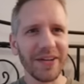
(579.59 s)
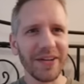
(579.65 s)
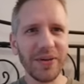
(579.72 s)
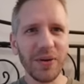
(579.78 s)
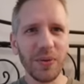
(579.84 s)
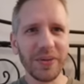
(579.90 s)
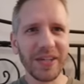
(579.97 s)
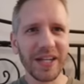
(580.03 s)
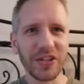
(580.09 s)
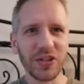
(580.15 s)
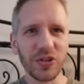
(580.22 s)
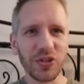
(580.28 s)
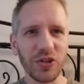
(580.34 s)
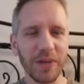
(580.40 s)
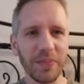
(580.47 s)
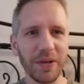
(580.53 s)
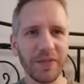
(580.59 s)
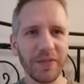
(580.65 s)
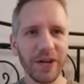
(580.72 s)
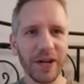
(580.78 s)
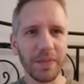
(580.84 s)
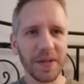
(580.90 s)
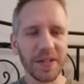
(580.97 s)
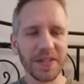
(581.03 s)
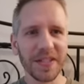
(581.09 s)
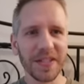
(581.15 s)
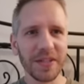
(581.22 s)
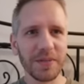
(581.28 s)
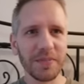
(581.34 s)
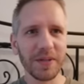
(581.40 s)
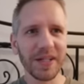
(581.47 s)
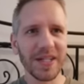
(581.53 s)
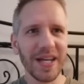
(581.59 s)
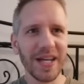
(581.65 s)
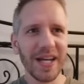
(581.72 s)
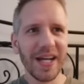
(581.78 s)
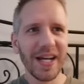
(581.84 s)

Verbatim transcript: I don't know what the actual drop rate for epics is, but